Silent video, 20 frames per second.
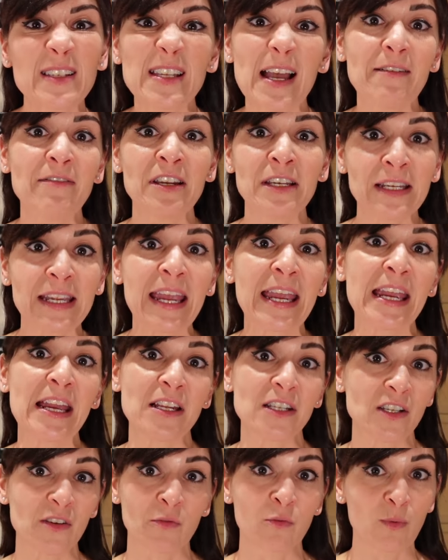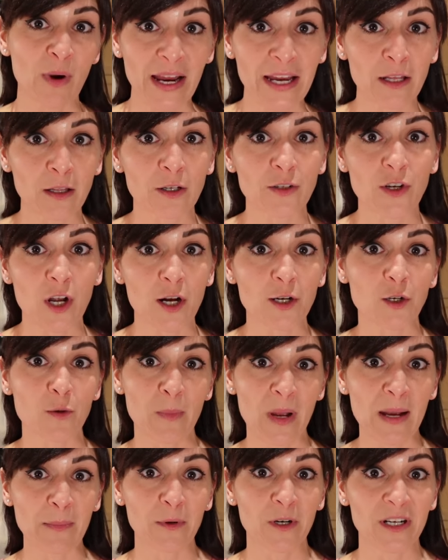seven cans of regular Dr.
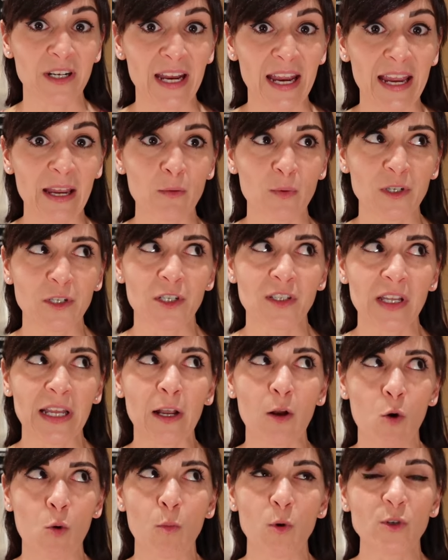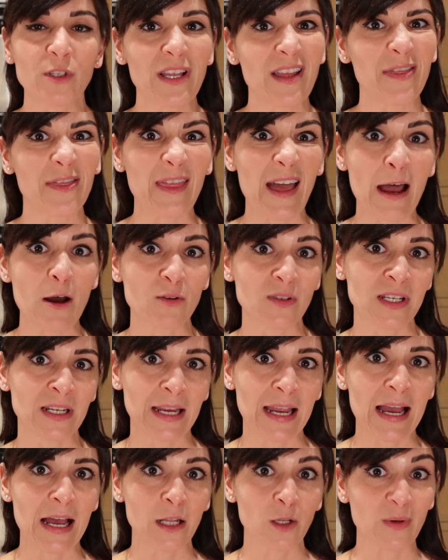Pepper a day, which is like almost a thousand
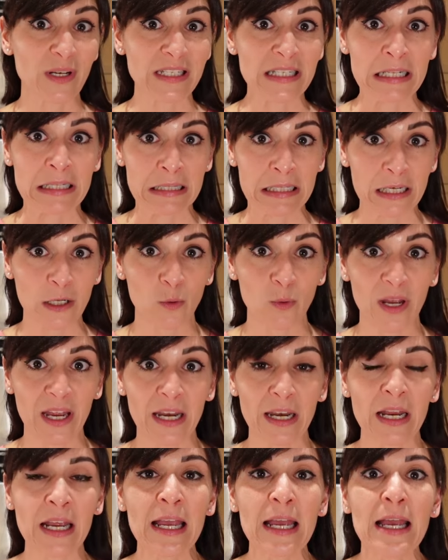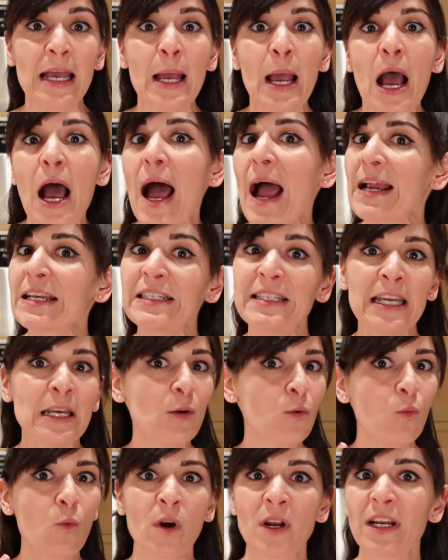calories in liquid. I
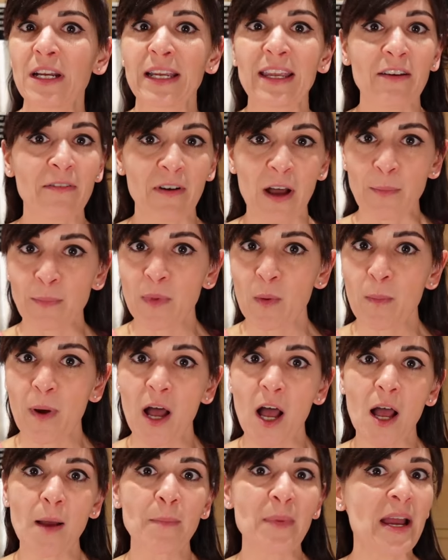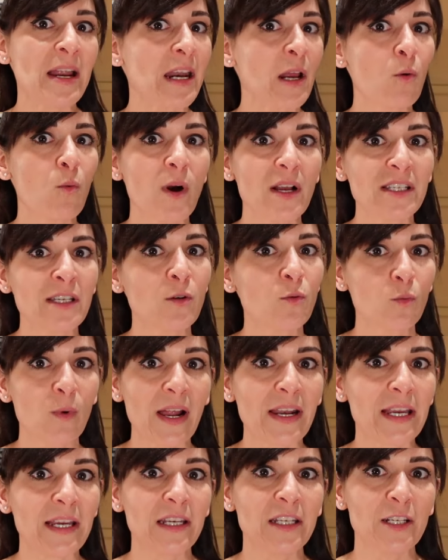didn't want to give up the pop and I wasn't
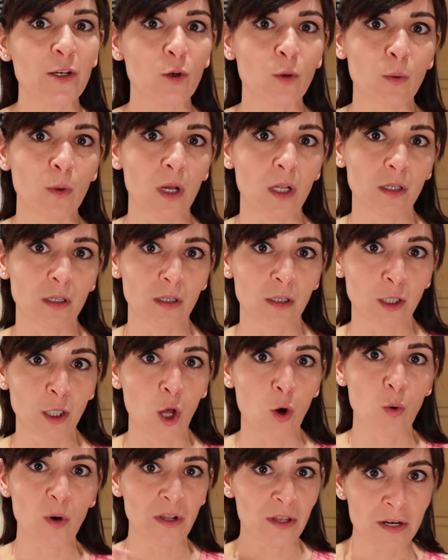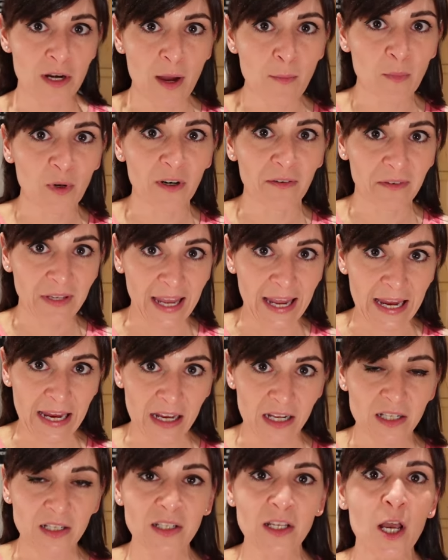ready to lower the number of
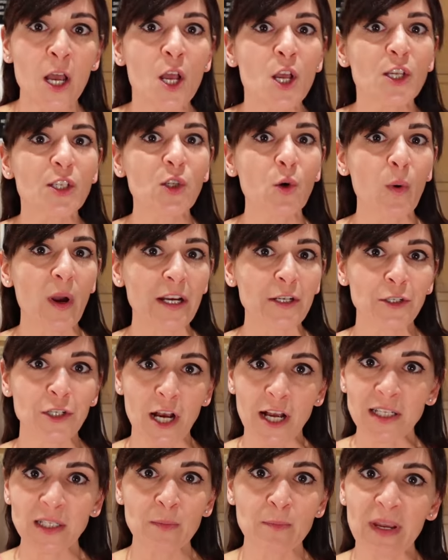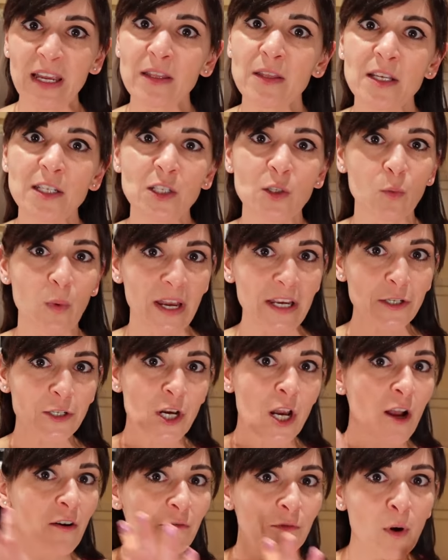cans. So I just made the
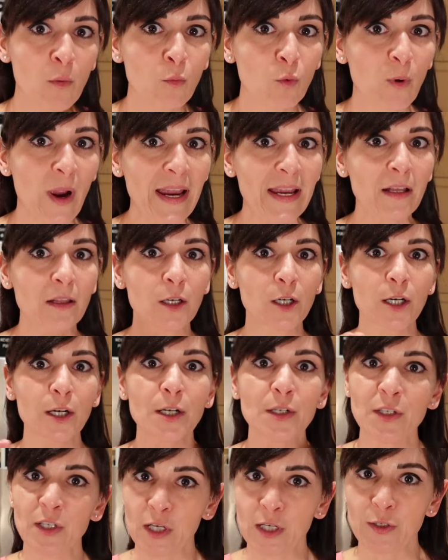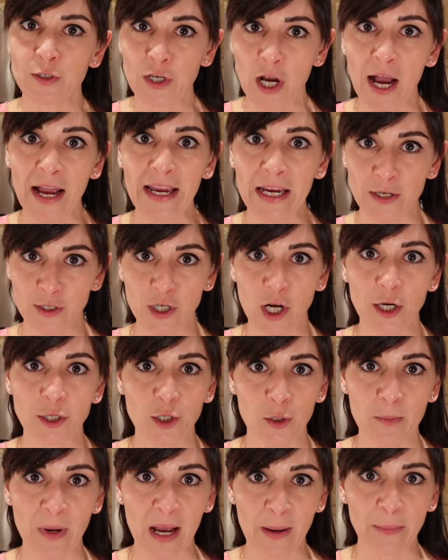switch from regular to diet
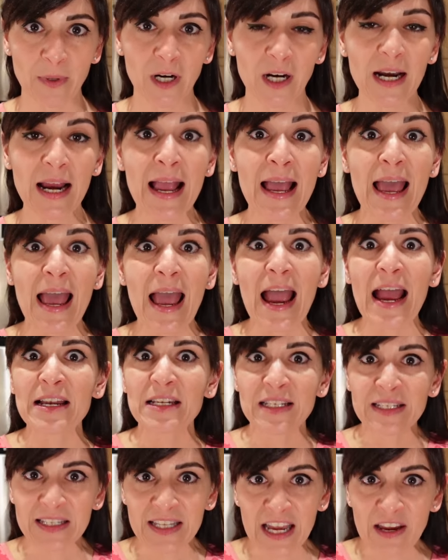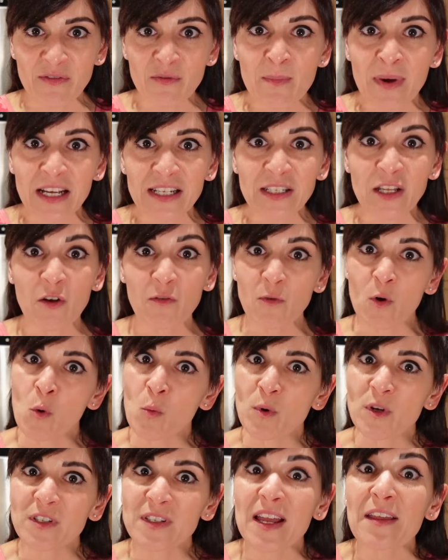Dr. Pepper and saved myself
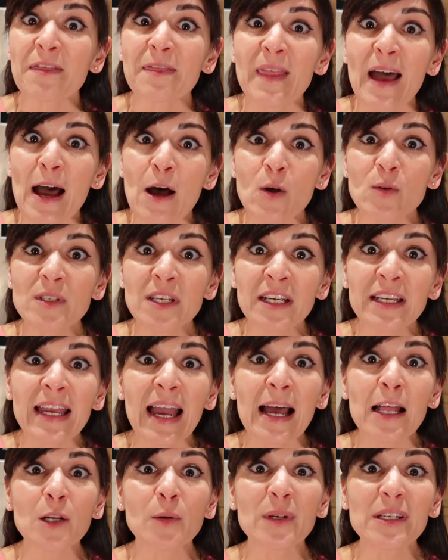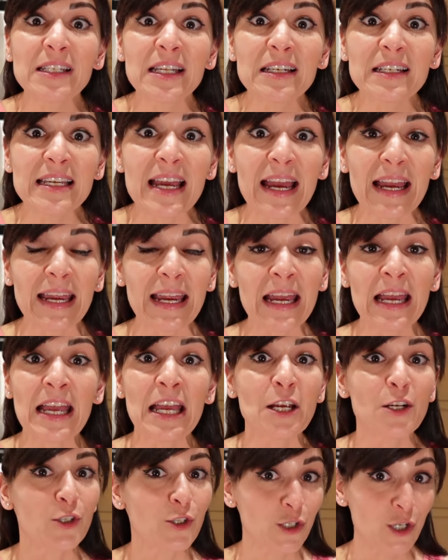almost a thousand calories a day
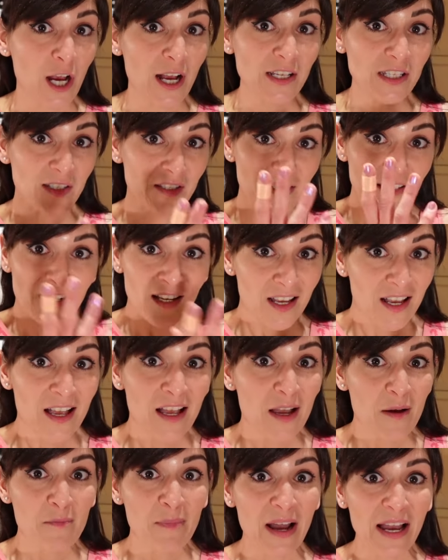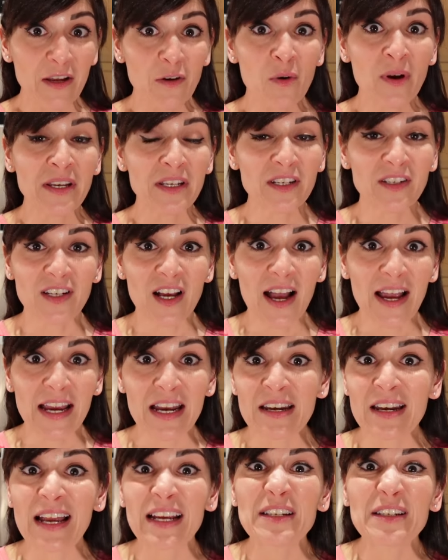just by going to
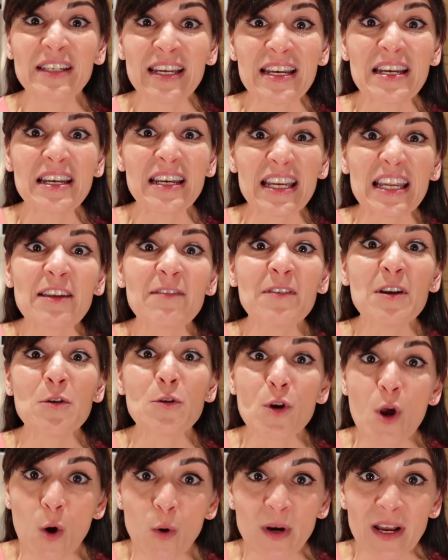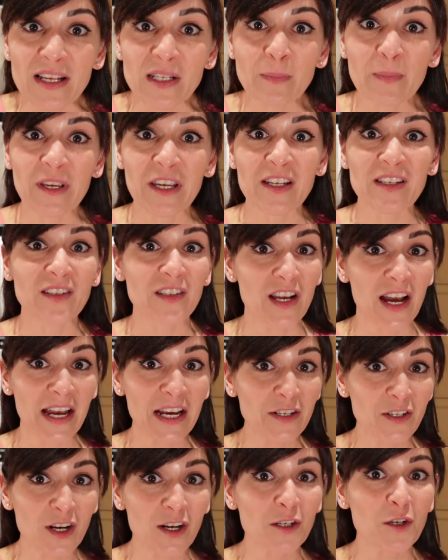diet and I didn't even notice because
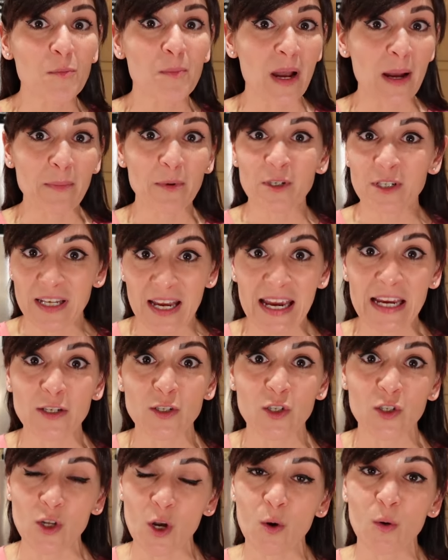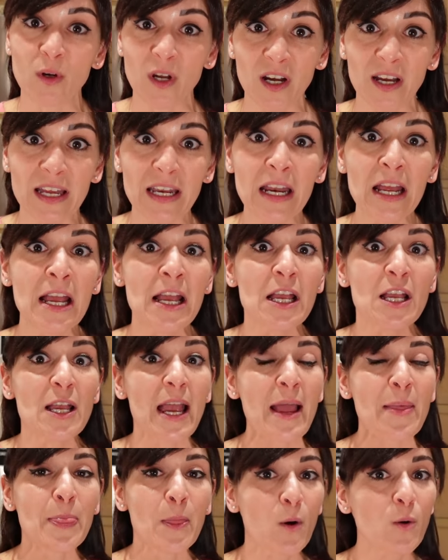diet Dr. Pepper tastes so good.
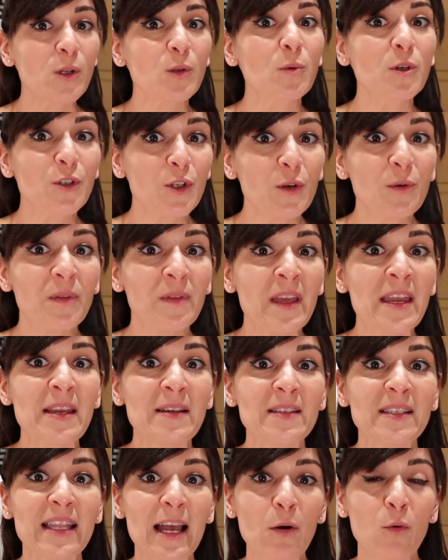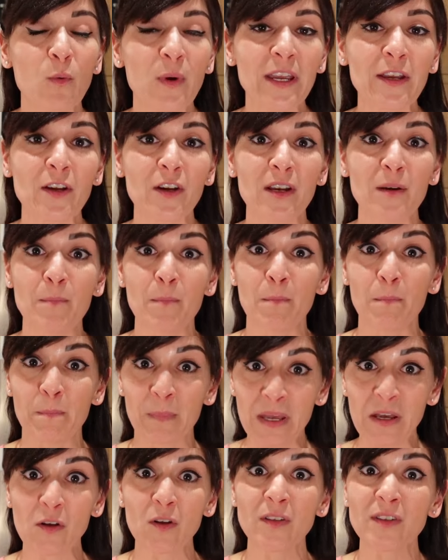And those were two things that we could
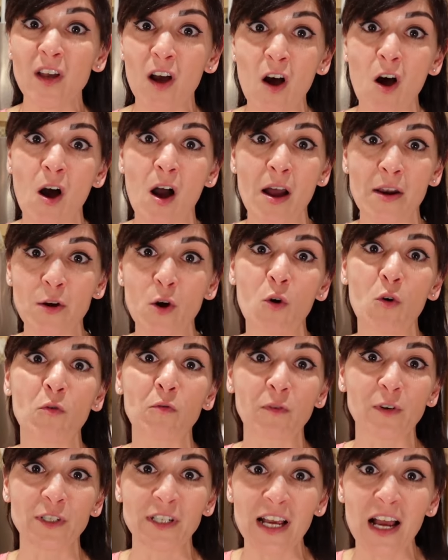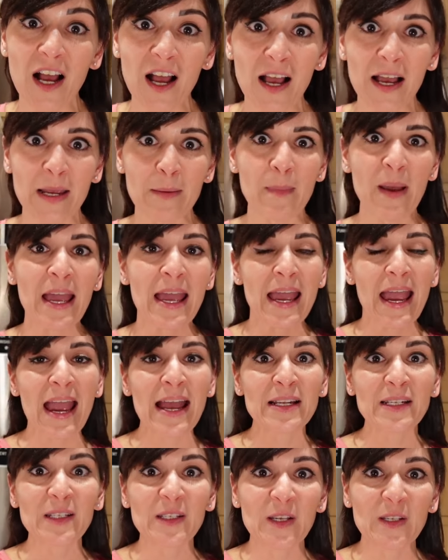build on over time
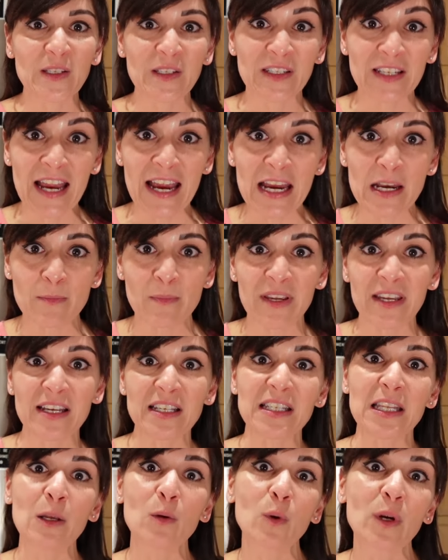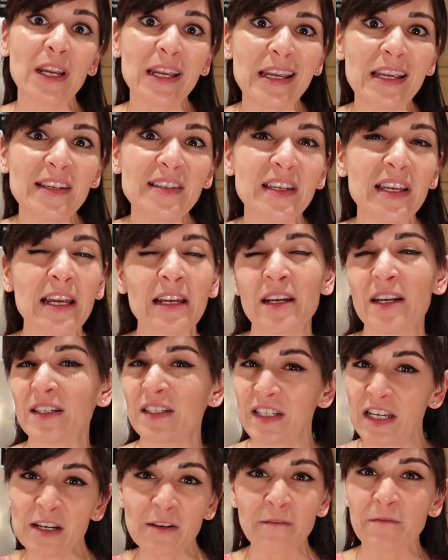and sustain because they were easy and
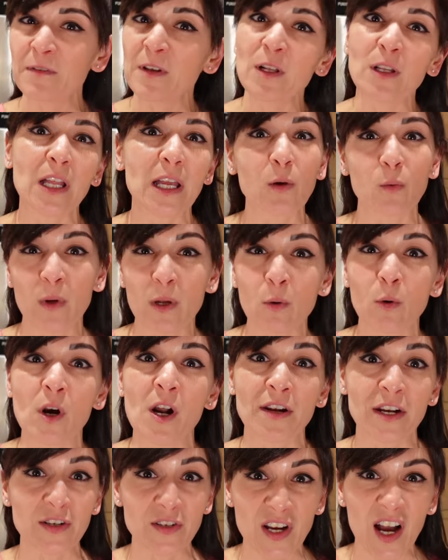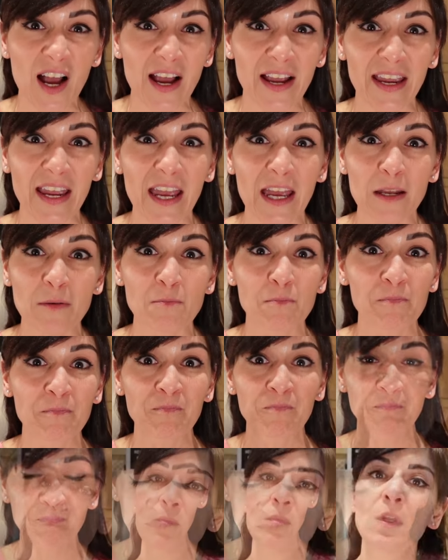it didn't feel like we were on a diet.
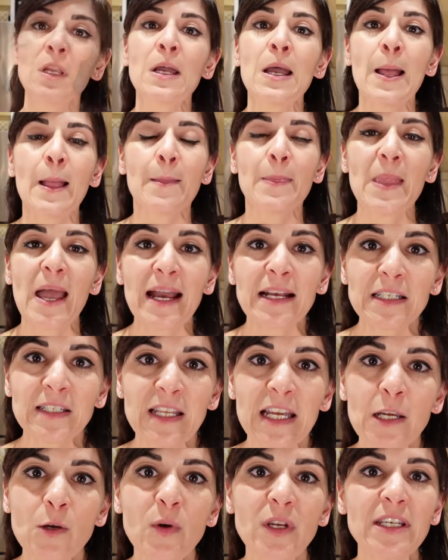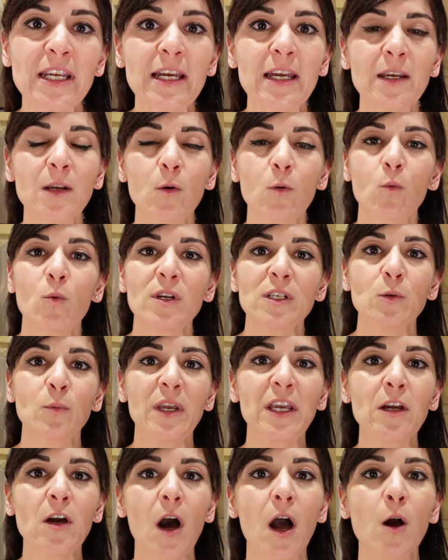Next thing we did was
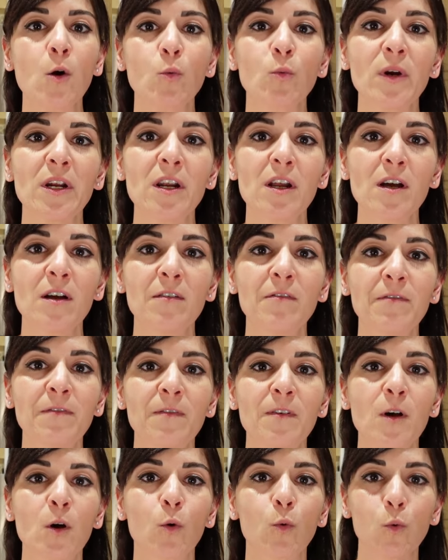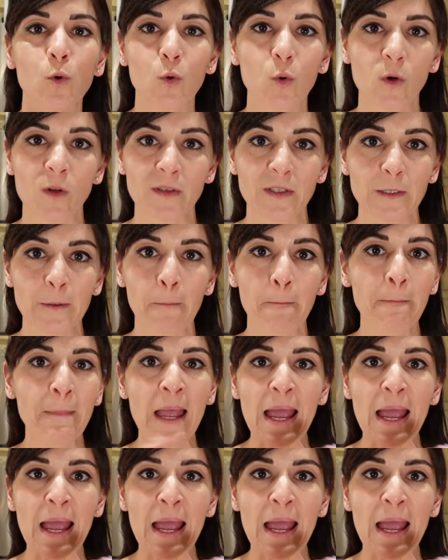we got rid of rules